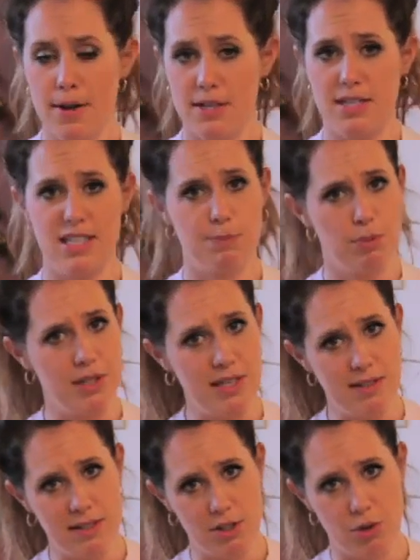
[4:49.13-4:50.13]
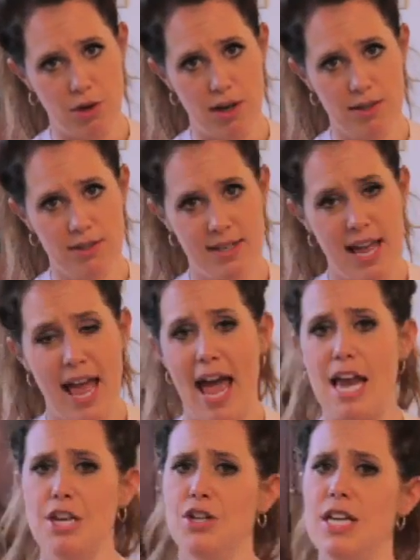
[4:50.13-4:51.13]
displeasing to us.
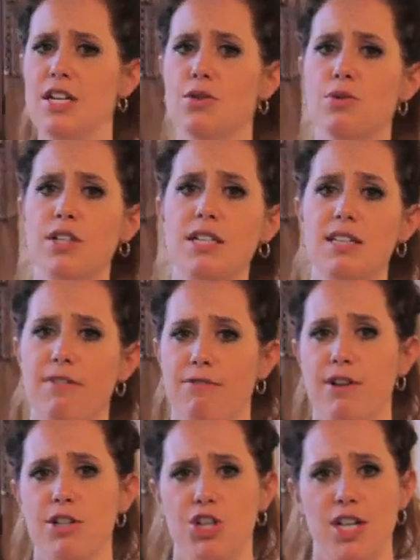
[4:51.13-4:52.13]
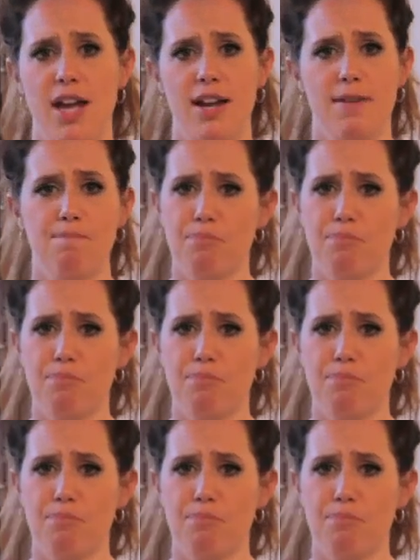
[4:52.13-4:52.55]
And you need to really differentiate.